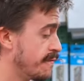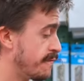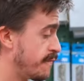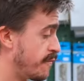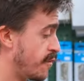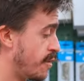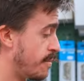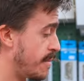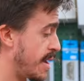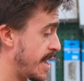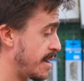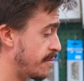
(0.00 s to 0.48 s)

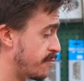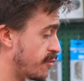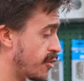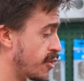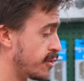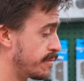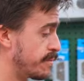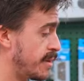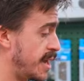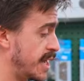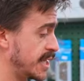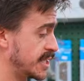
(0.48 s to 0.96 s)
from a
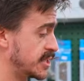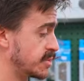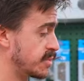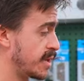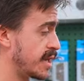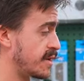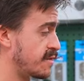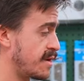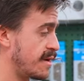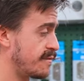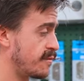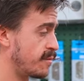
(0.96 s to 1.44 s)
road bike to
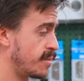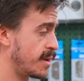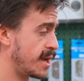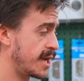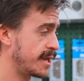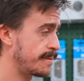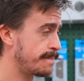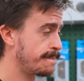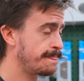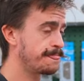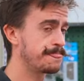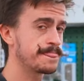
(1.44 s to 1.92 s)
a gravel
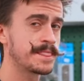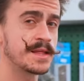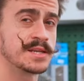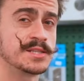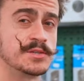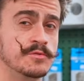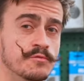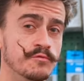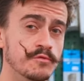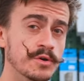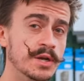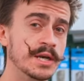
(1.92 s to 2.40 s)
bike,
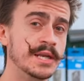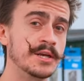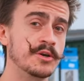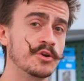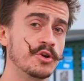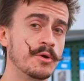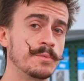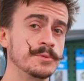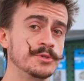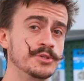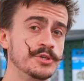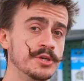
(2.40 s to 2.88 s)
it's a really good
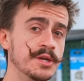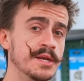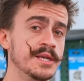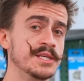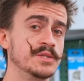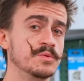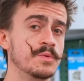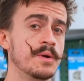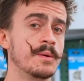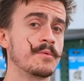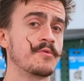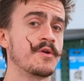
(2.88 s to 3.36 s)
opportunity
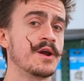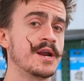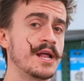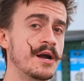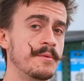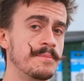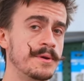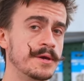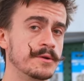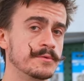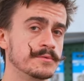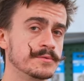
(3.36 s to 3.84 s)
to upgrade our
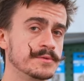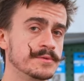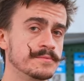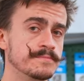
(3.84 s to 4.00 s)
pedals.